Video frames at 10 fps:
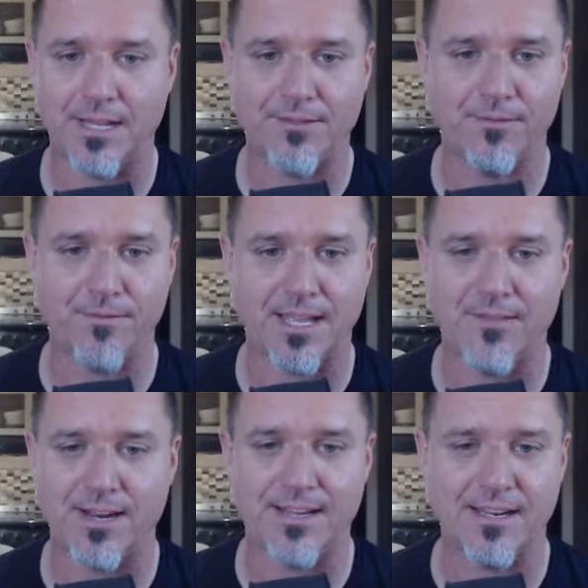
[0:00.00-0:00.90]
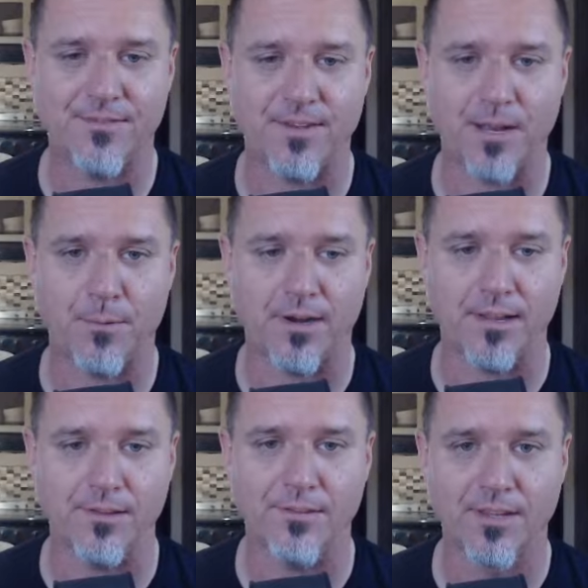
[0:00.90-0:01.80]
I haven't. I haven't identified where
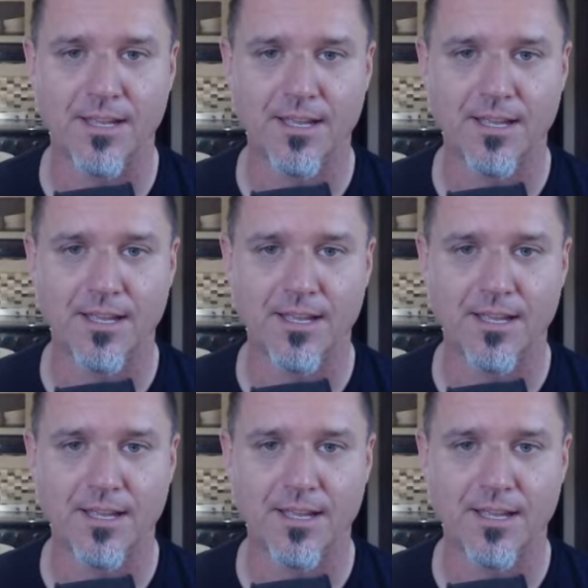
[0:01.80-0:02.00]
it is.